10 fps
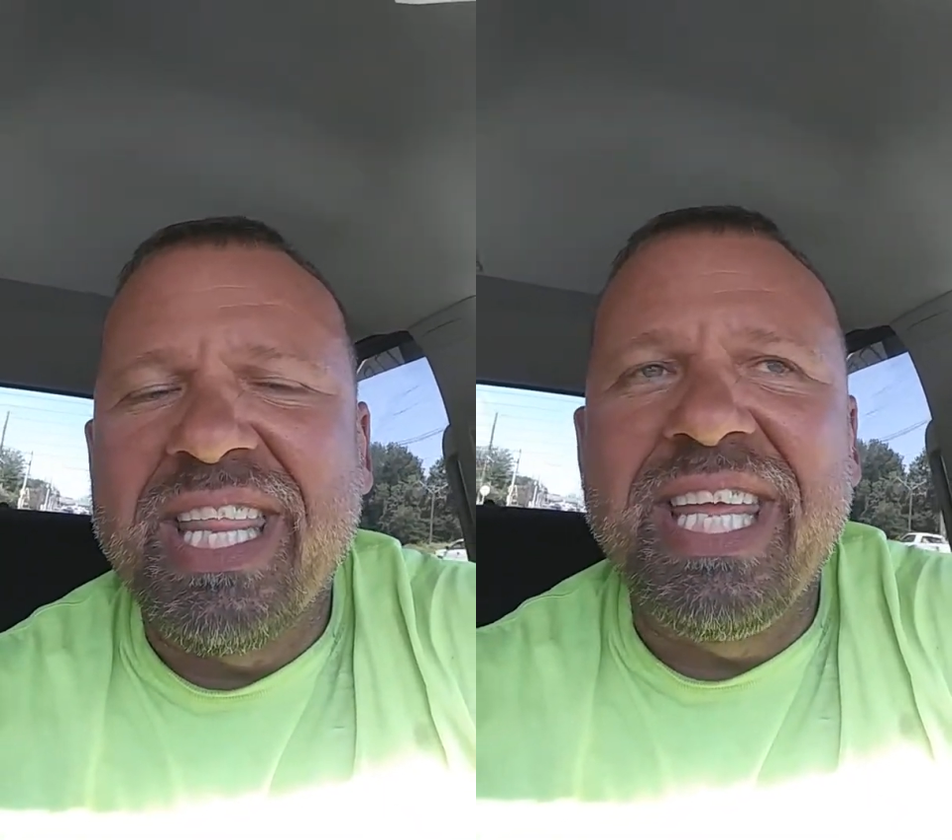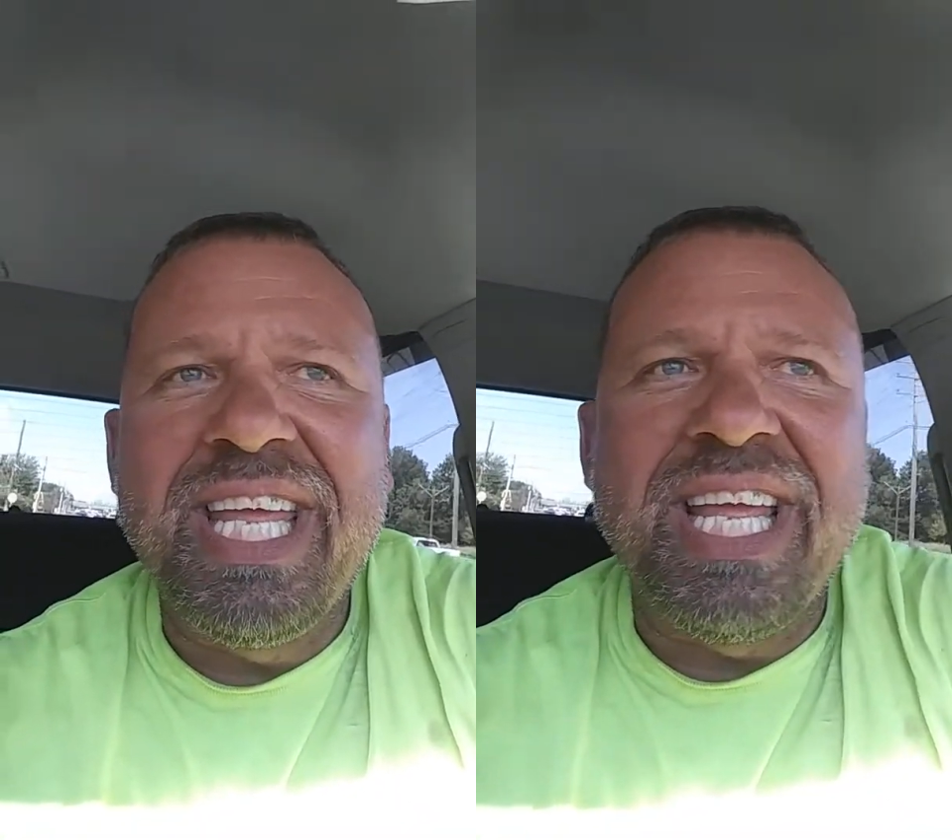
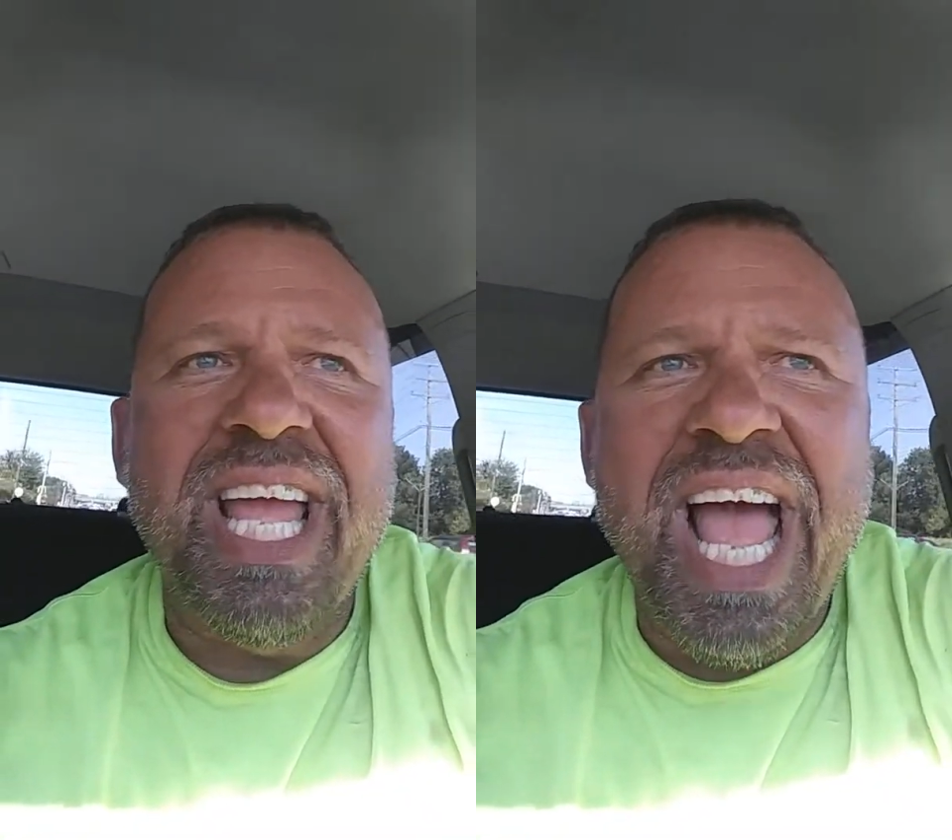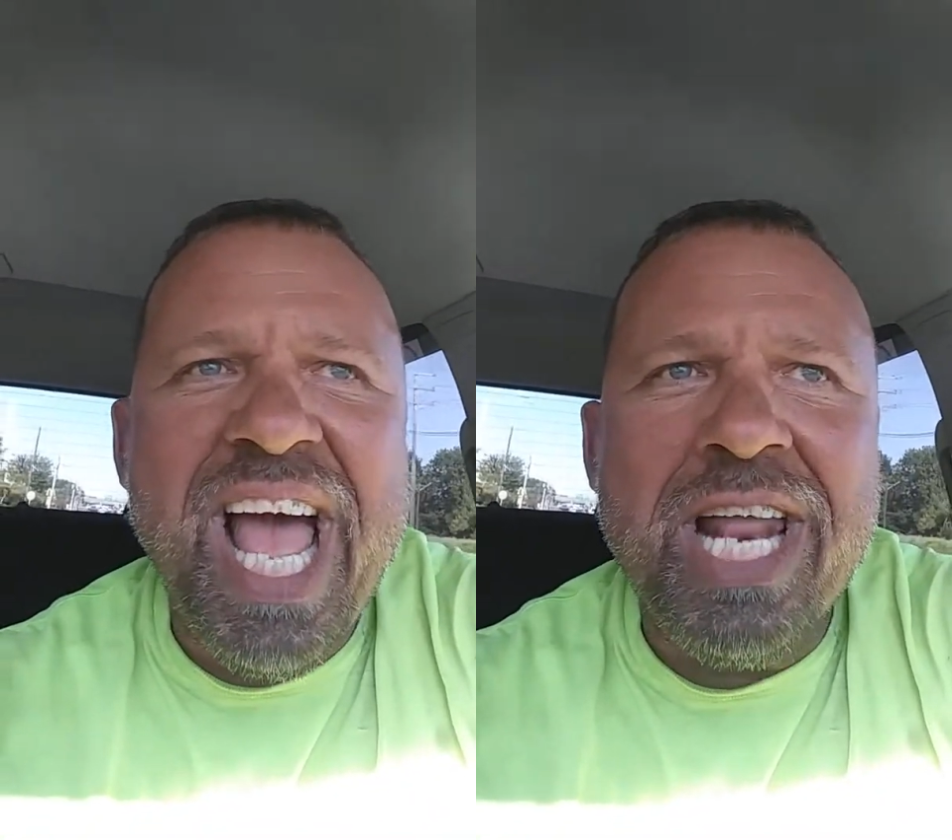the
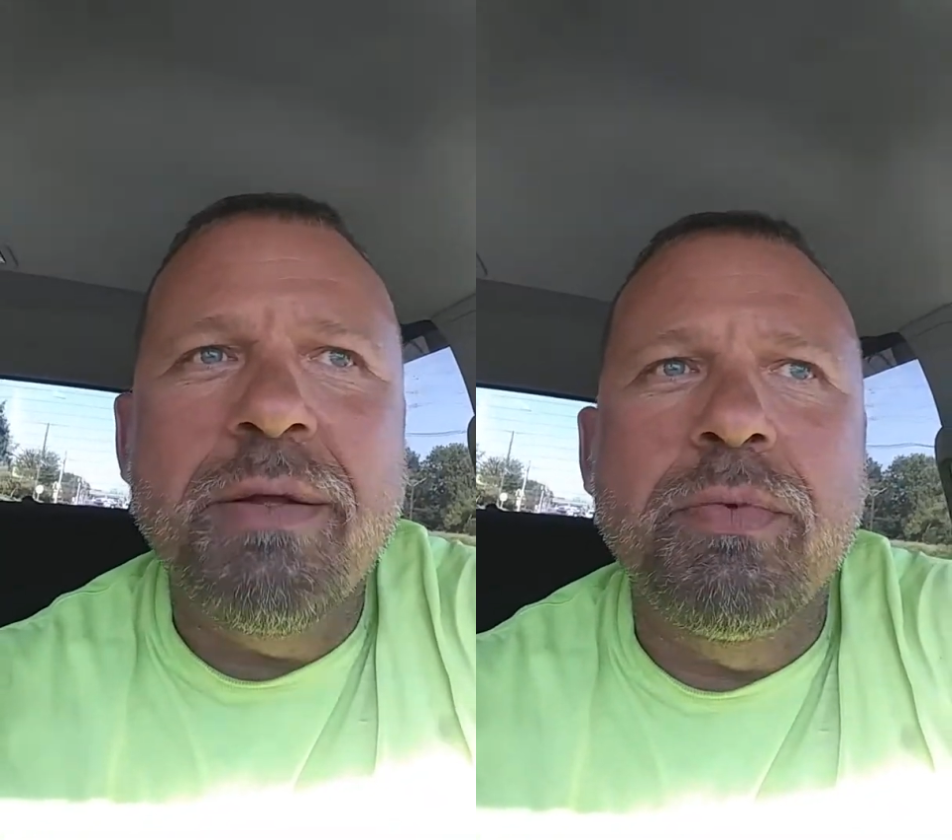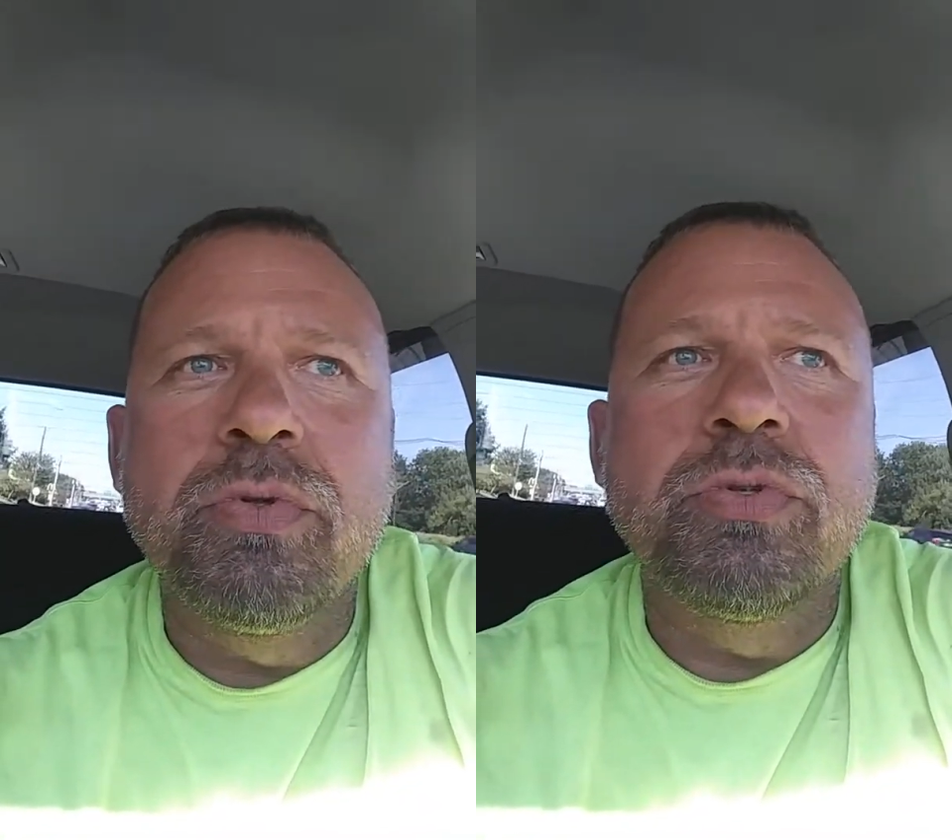
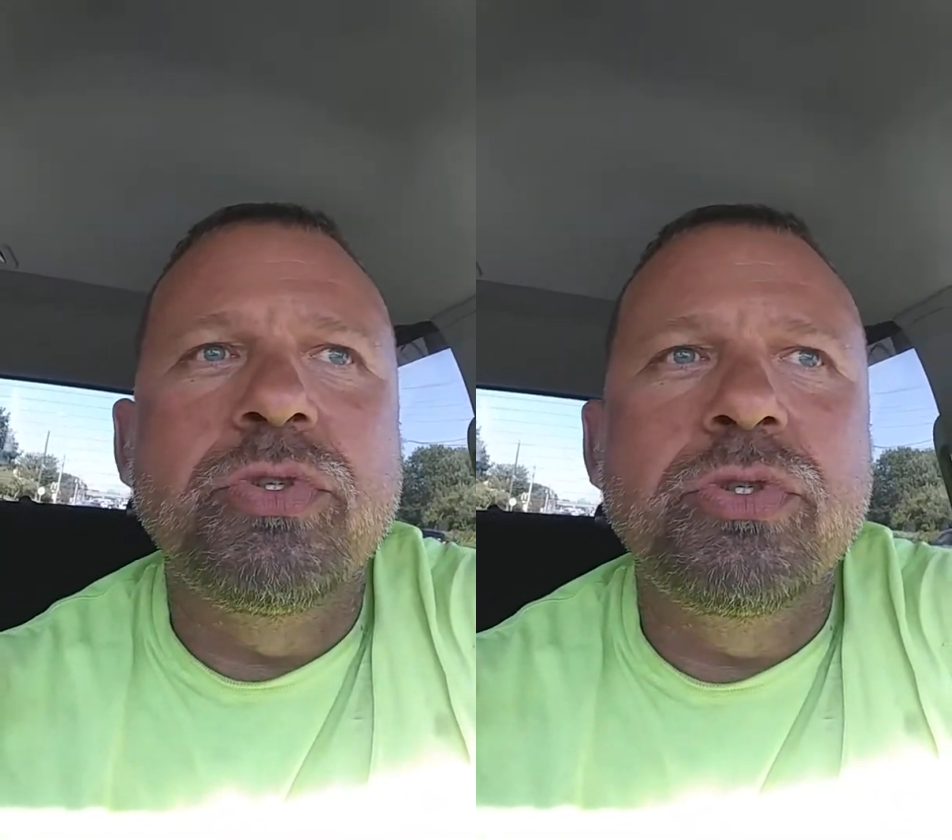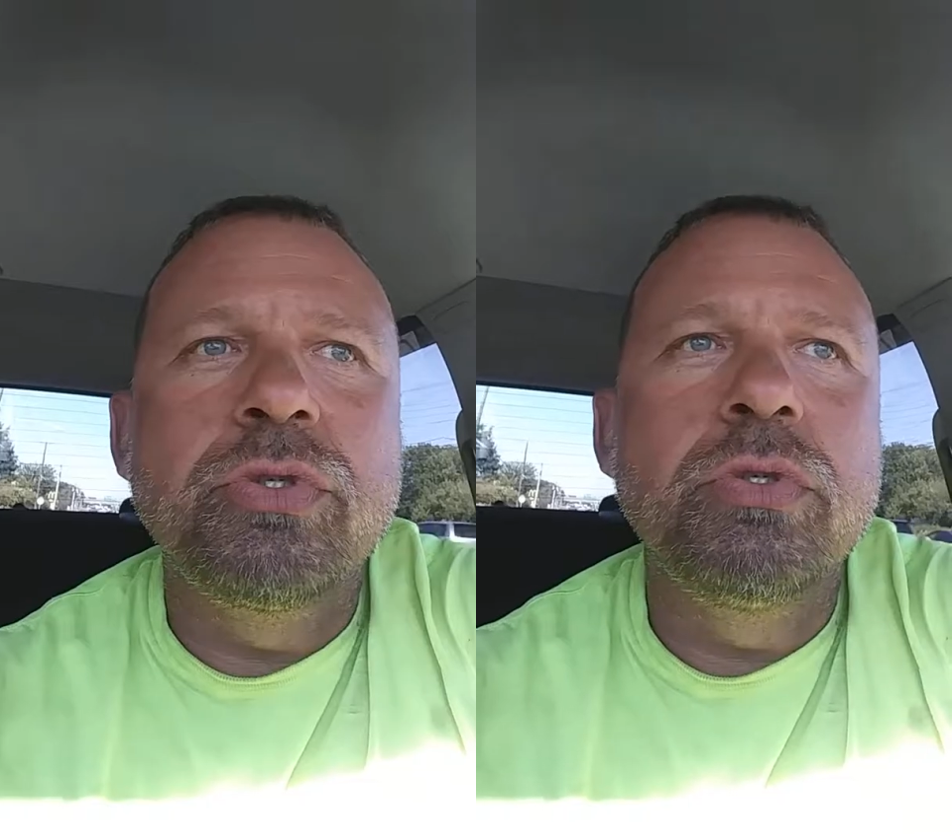
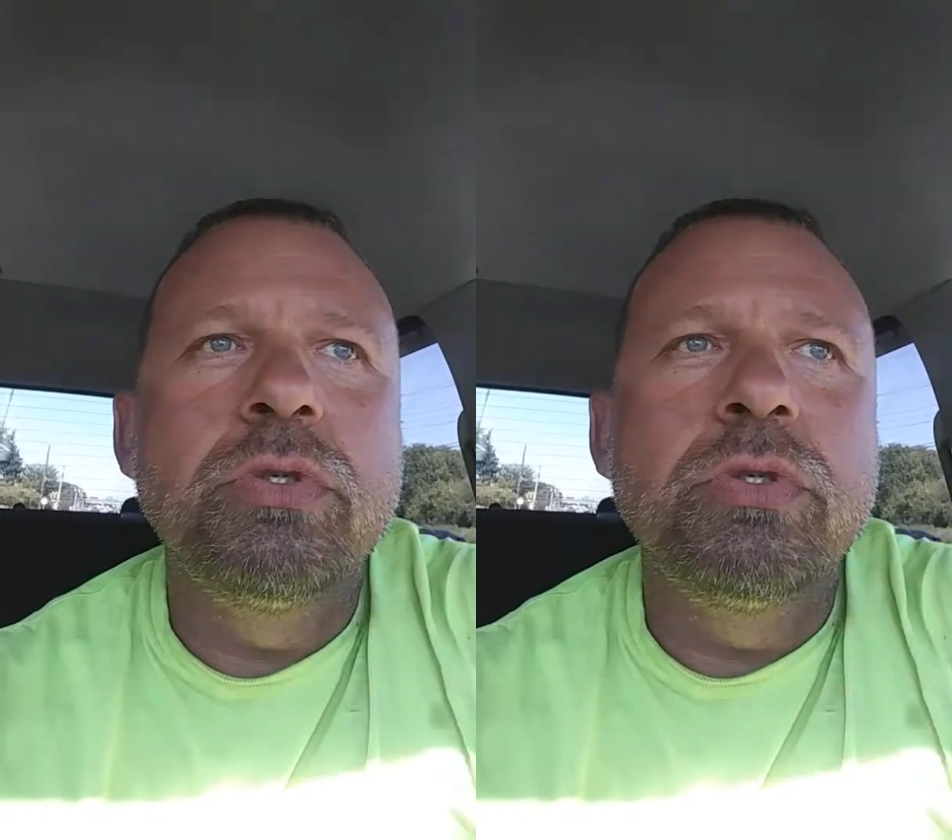animals